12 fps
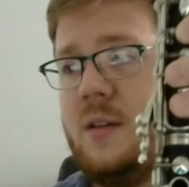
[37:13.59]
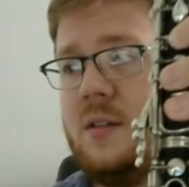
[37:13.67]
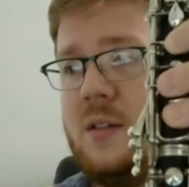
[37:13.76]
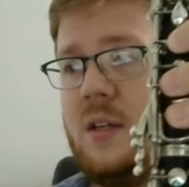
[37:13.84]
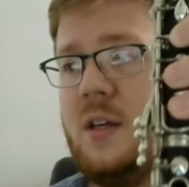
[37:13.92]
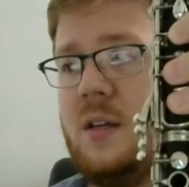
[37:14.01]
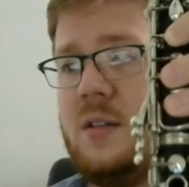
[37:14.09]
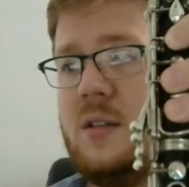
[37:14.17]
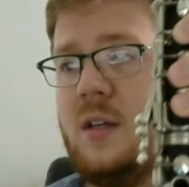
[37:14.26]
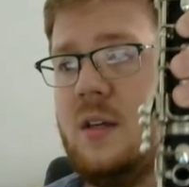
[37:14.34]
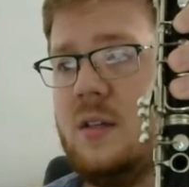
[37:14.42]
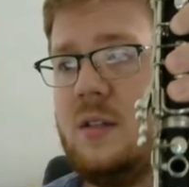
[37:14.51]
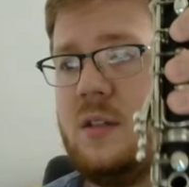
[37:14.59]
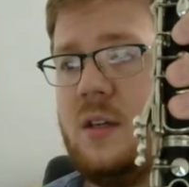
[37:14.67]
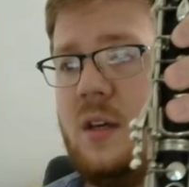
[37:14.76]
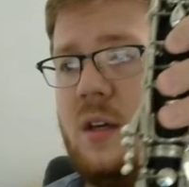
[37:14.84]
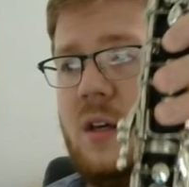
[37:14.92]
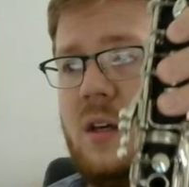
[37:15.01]
C, C,
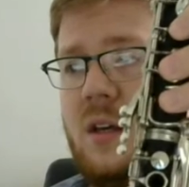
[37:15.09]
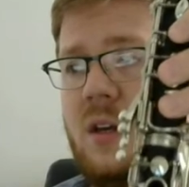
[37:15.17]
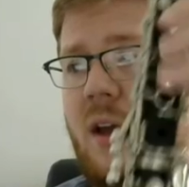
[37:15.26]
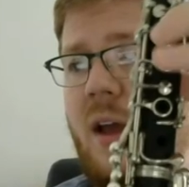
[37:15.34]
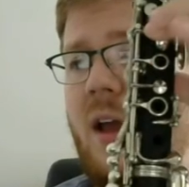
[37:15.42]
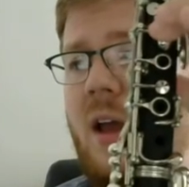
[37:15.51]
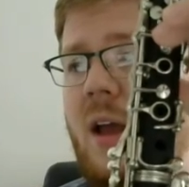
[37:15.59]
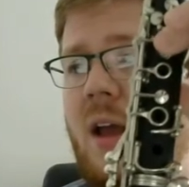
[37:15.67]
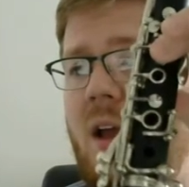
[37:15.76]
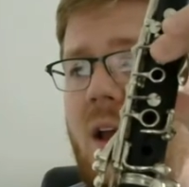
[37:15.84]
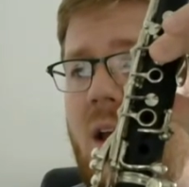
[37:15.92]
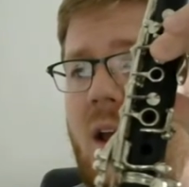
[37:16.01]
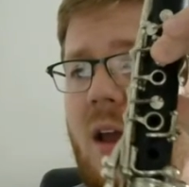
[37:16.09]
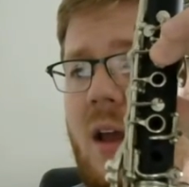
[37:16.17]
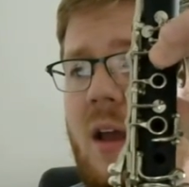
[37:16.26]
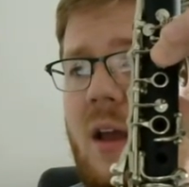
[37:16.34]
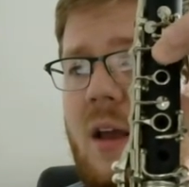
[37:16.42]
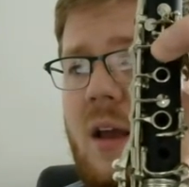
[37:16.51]
C,
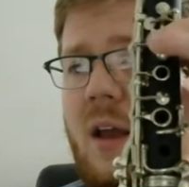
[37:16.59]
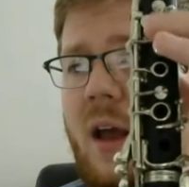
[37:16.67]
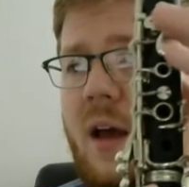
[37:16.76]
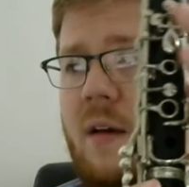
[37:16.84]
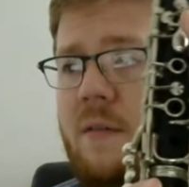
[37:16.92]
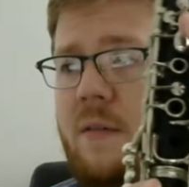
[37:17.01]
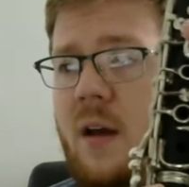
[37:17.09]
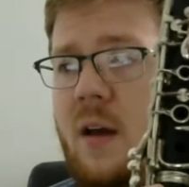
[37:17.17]
A, F,